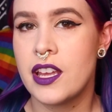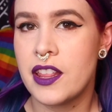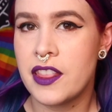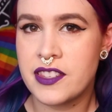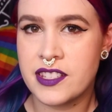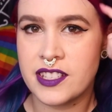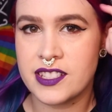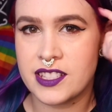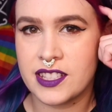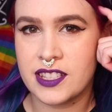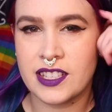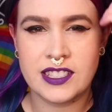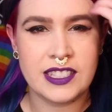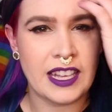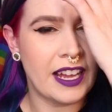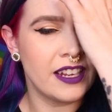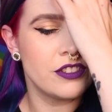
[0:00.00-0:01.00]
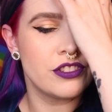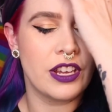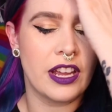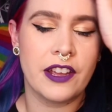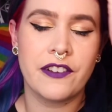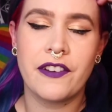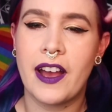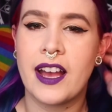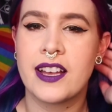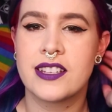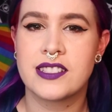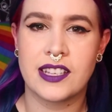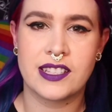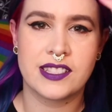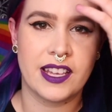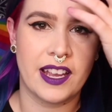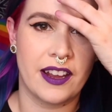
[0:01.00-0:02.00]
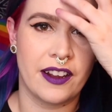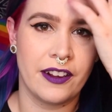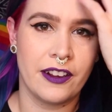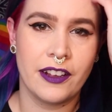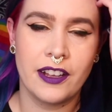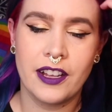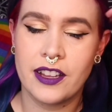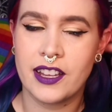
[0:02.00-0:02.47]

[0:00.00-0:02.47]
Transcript: Since the side shave has less hair,